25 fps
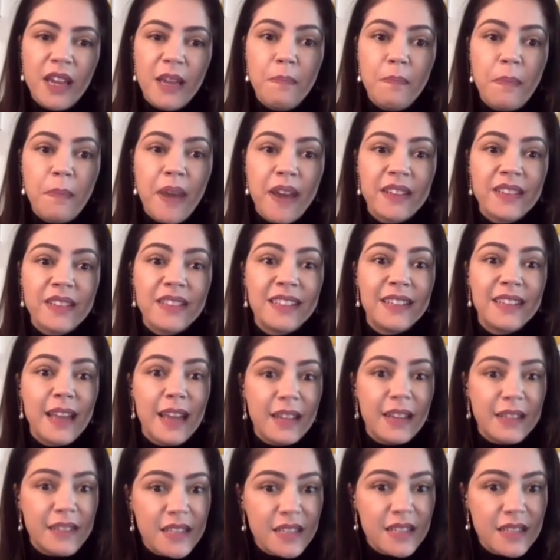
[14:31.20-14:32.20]
impact
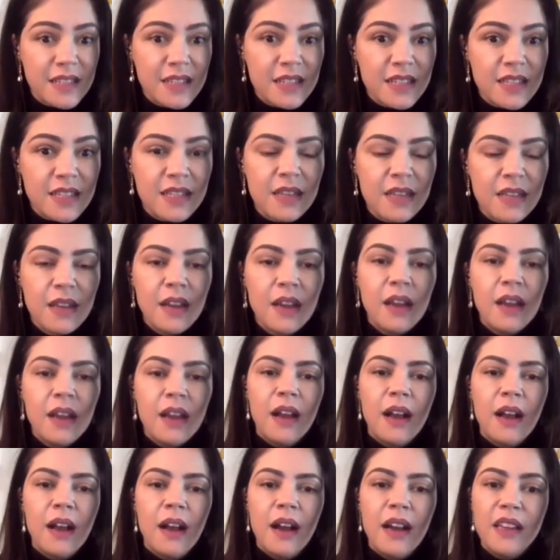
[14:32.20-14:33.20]
analysis,
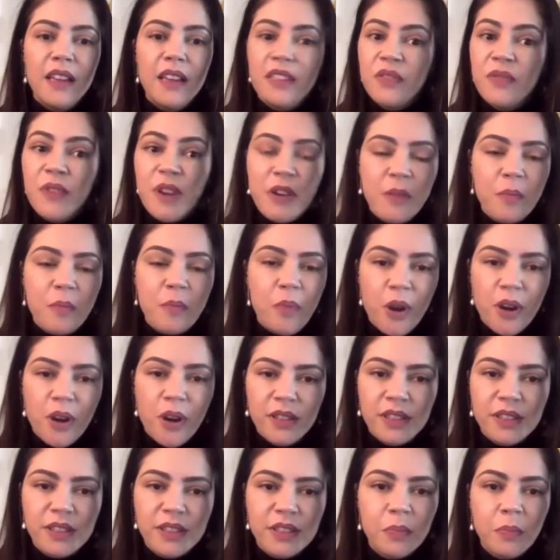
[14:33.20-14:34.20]
uh, it's very
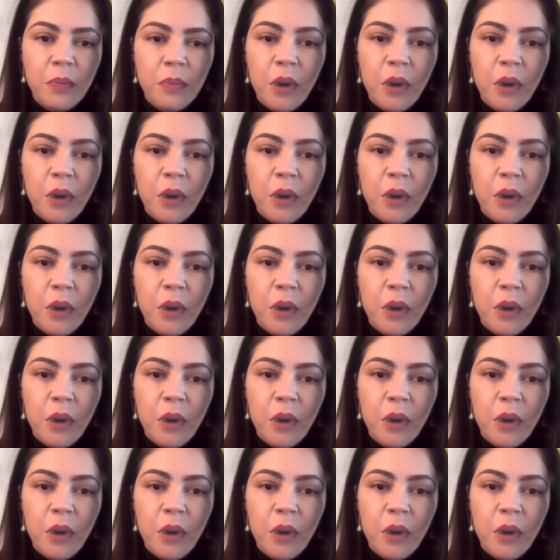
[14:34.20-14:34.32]
important.